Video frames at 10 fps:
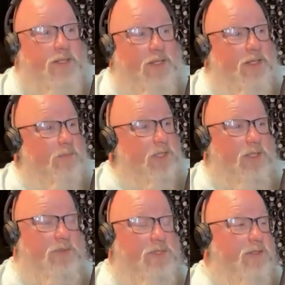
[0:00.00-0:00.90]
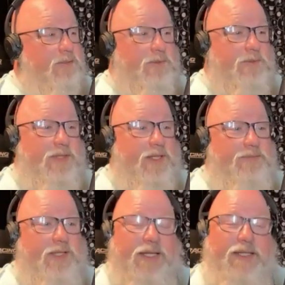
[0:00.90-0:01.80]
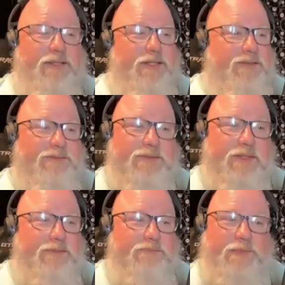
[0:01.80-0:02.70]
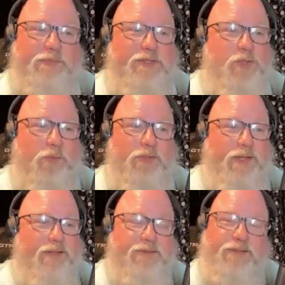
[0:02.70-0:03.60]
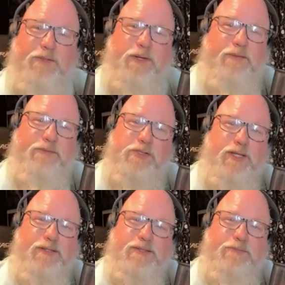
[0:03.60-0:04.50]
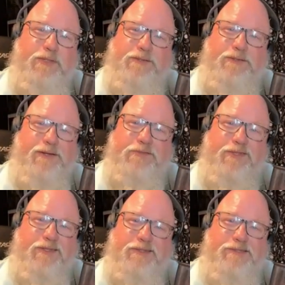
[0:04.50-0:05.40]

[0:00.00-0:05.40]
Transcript: again, I mean, that was another kind of a highlight that people had told me about, that they were having the chance to be there and everything.